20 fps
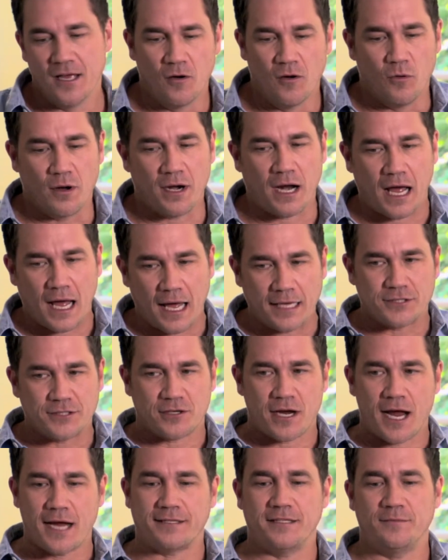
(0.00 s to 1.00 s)
What
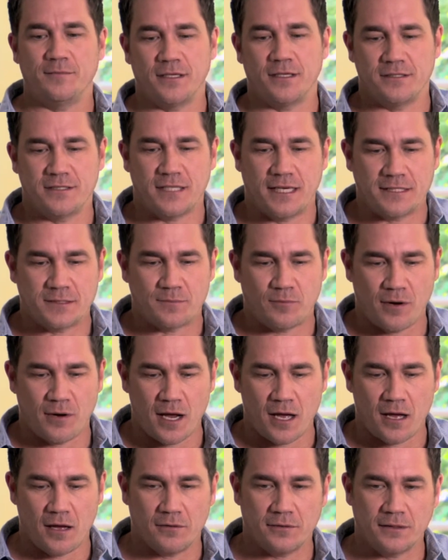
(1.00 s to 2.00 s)
attracted me to James
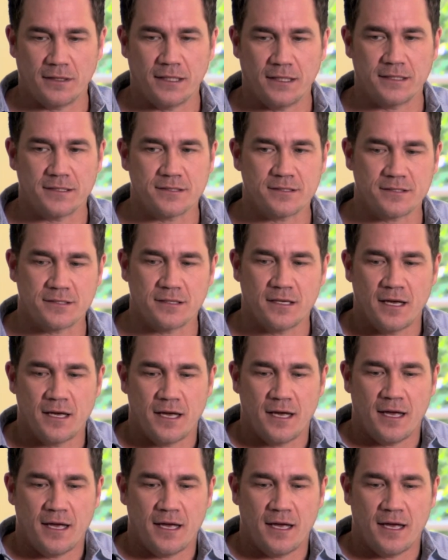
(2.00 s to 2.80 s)
Brown is,